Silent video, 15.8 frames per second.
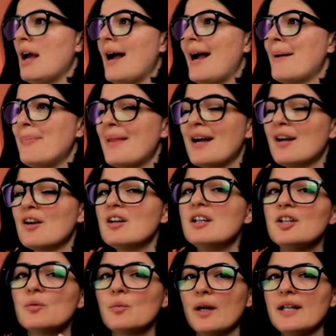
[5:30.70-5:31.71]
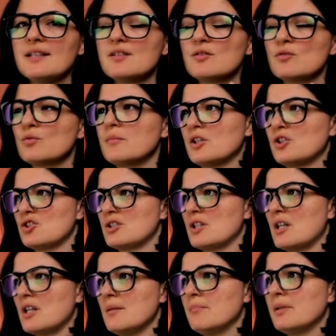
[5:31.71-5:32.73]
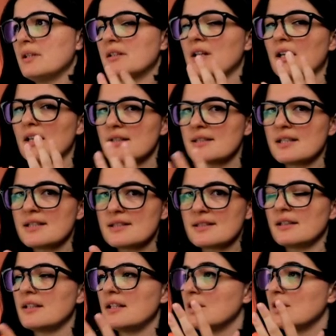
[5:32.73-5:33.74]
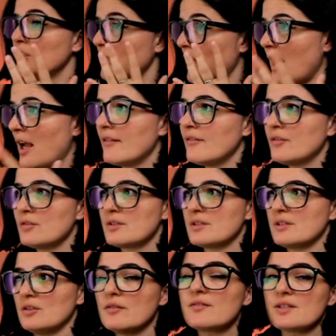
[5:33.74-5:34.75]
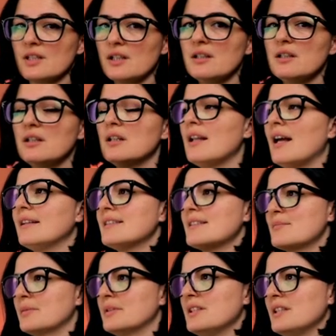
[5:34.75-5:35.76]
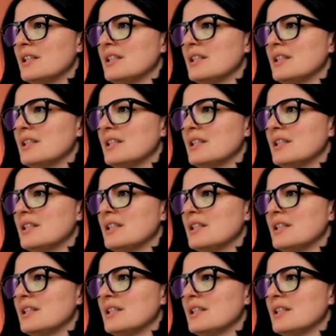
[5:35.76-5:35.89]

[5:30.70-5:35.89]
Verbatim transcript: i'm not going to waste too much time but as i said and have you you've seen that is pretty